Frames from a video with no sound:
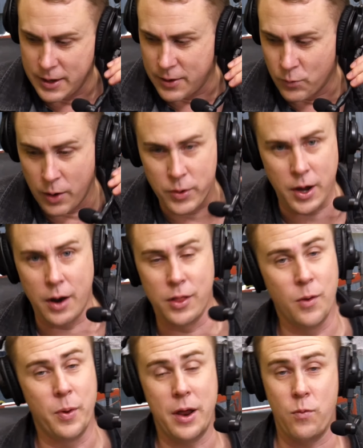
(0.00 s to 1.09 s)
well, we got a
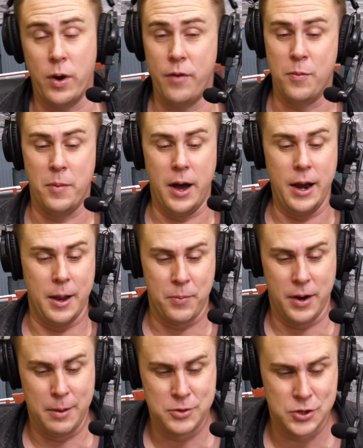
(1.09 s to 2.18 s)
little bit away from mining,
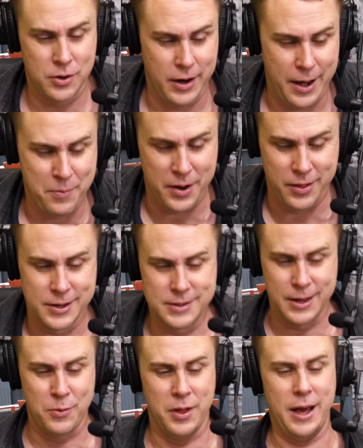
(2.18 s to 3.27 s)
but I'm sure anybody
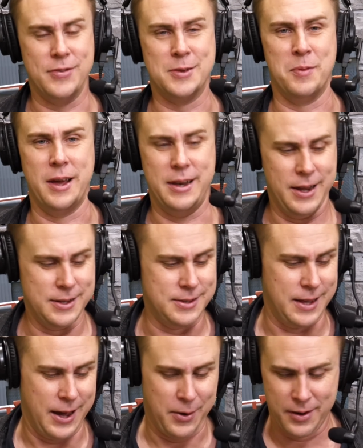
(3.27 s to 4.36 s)
listening will have some ideas
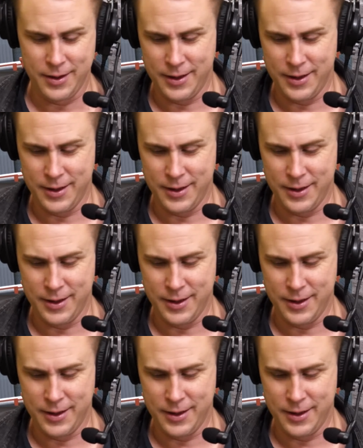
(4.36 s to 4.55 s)
now.